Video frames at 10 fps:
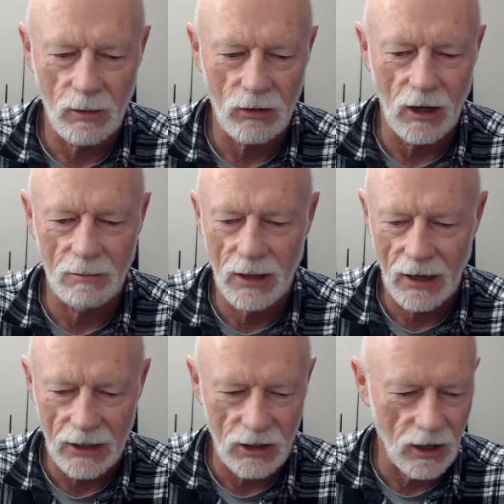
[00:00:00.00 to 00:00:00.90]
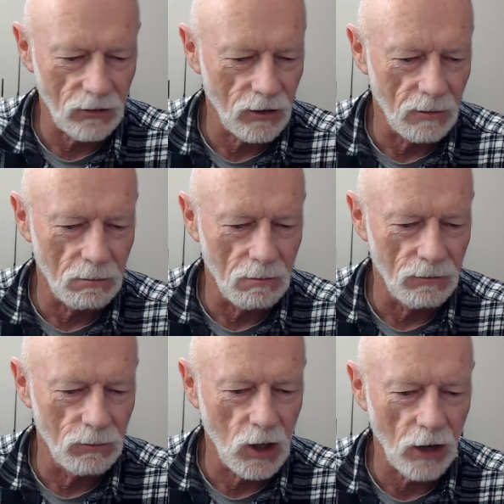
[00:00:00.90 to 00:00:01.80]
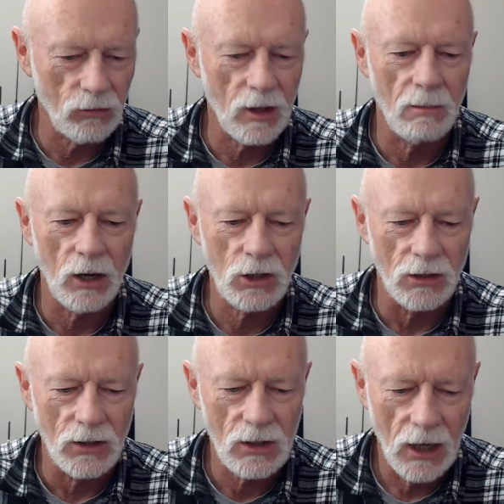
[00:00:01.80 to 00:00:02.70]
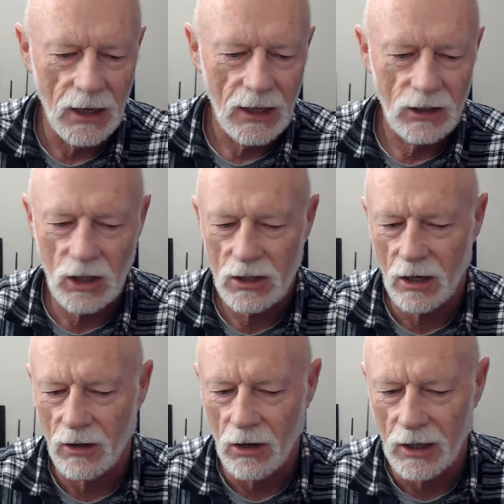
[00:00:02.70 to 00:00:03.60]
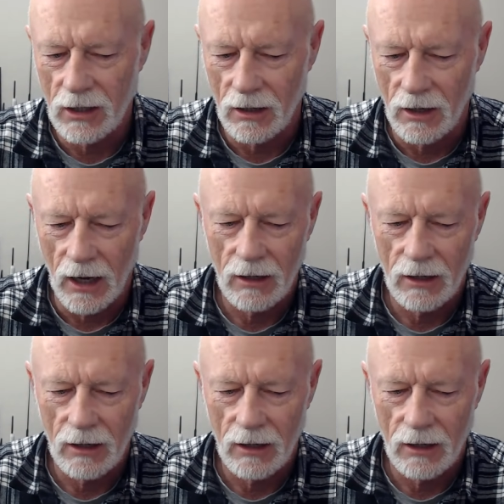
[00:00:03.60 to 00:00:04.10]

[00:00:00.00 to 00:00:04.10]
I thought I'd better actually go through the motions just so that I can